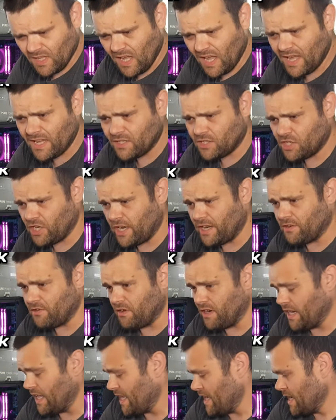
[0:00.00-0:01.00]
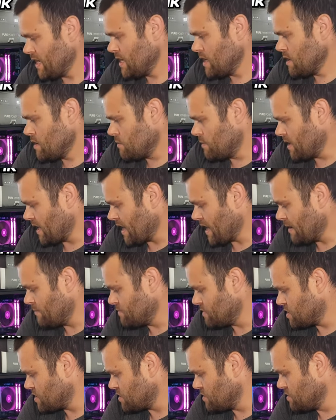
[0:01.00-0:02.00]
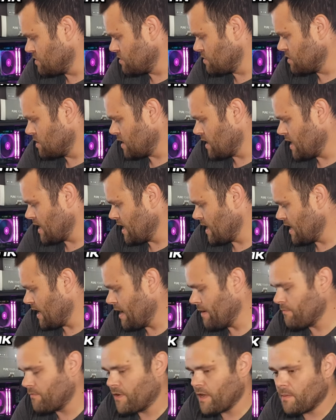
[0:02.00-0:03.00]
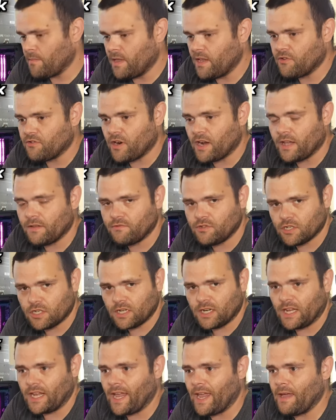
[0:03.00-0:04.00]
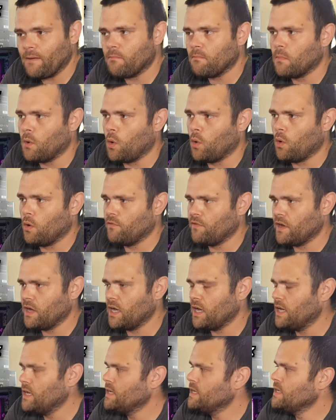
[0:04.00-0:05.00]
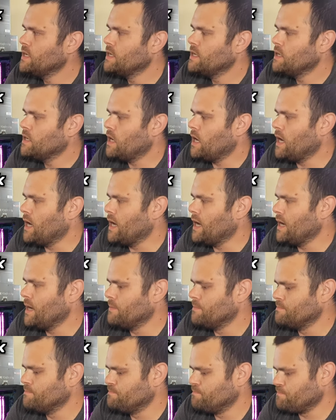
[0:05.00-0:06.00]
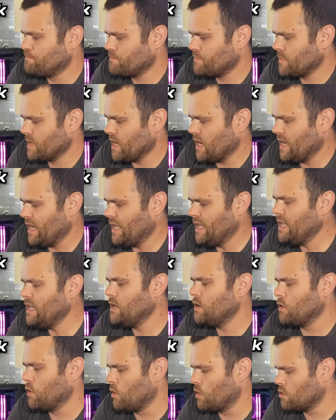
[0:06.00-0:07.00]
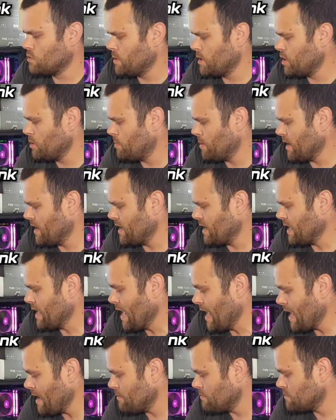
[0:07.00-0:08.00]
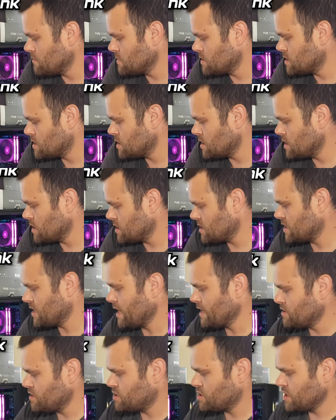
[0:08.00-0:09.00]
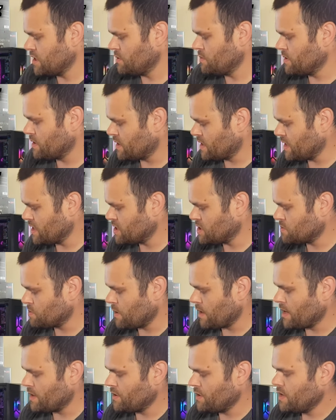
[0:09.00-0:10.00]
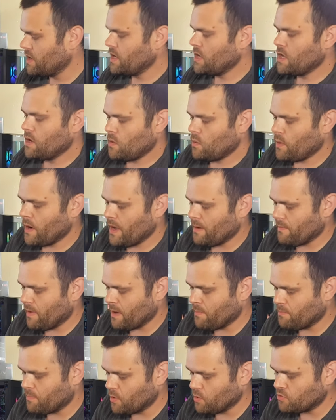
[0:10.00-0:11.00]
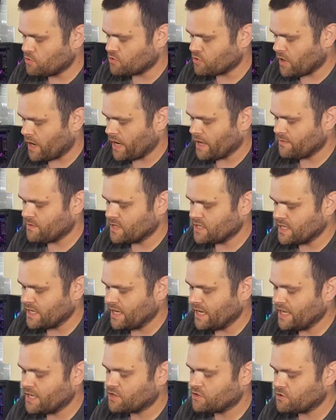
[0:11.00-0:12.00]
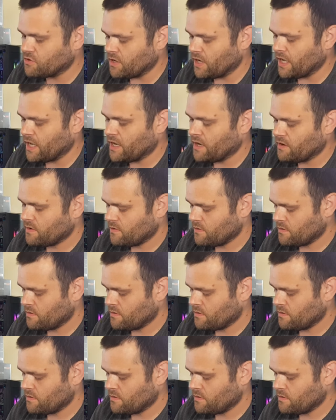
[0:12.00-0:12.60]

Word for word: And generally, when it comes to uh, N V M E drives, you're going to get more of a, um, a heat load when you're playing games. Essentially with this one, where my boot drive is literally